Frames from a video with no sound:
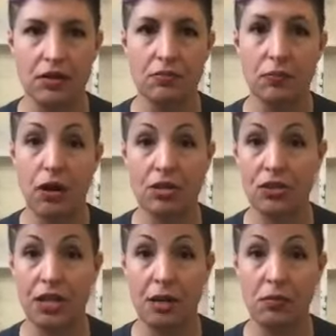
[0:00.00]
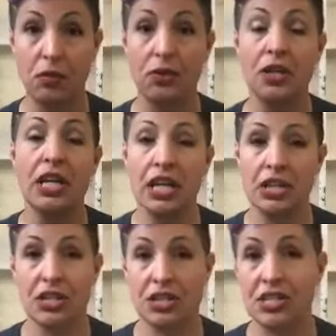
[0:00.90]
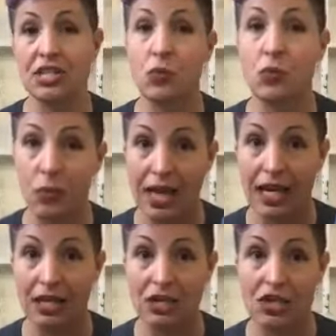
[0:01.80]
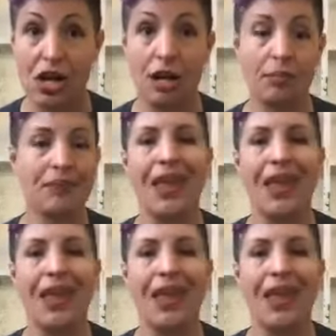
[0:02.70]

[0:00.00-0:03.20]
Procter & Gamble. It just is what we had in the shop.